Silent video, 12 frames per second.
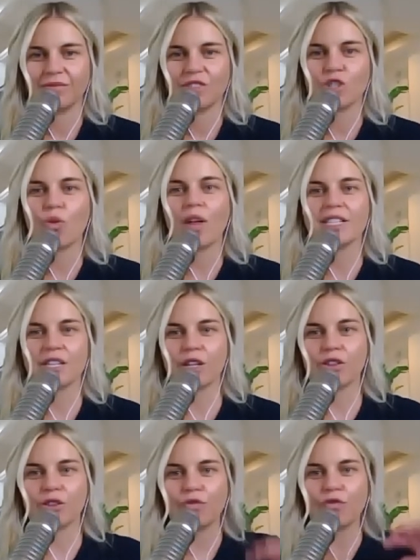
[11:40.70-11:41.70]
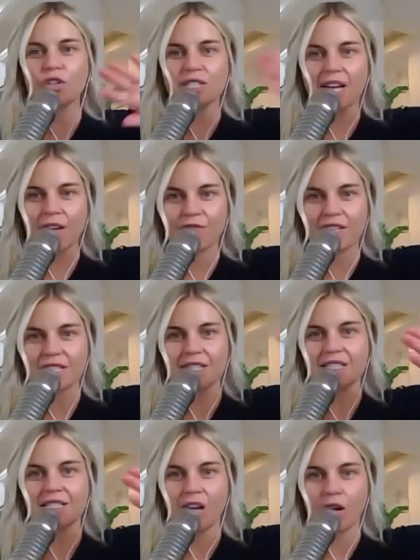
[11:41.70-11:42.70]
So that's the, the first half is
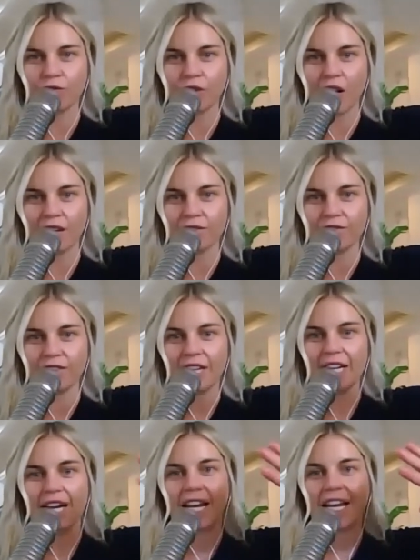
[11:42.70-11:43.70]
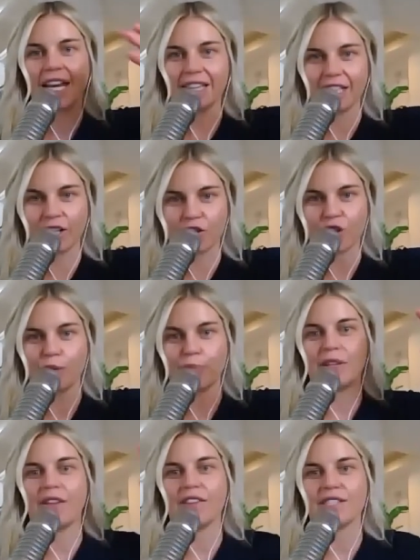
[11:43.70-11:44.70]
self love and leadership,
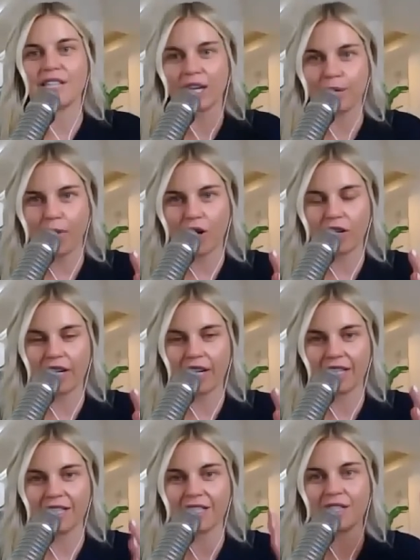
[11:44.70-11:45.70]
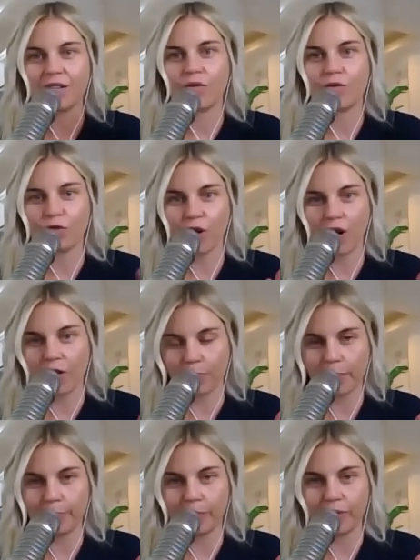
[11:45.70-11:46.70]
and then the second part is for other
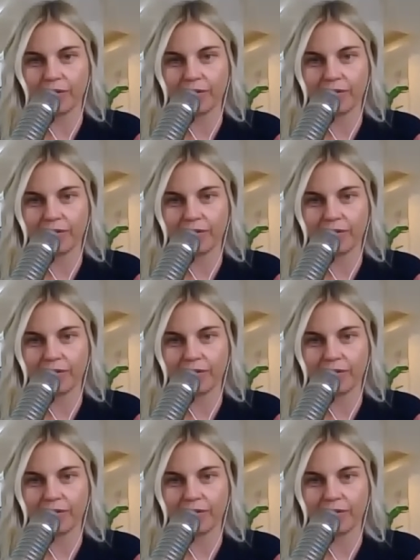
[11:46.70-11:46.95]
people.